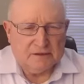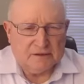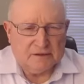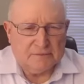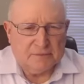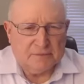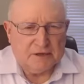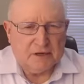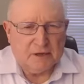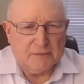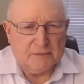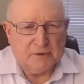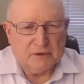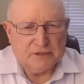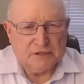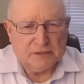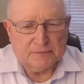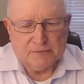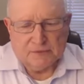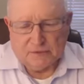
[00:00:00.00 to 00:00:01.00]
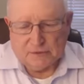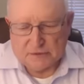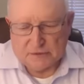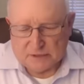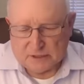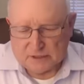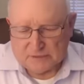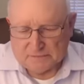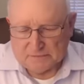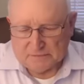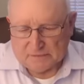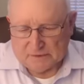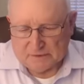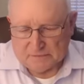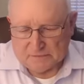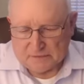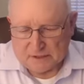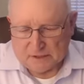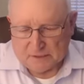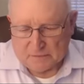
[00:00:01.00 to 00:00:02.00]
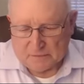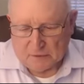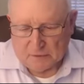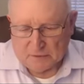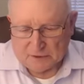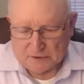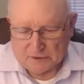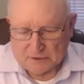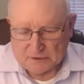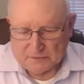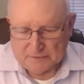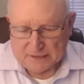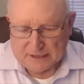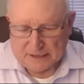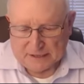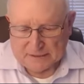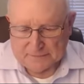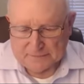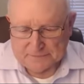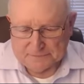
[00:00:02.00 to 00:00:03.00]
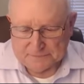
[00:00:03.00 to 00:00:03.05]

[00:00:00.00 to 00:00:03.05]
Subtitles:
To pick up on something you said a moment or two back,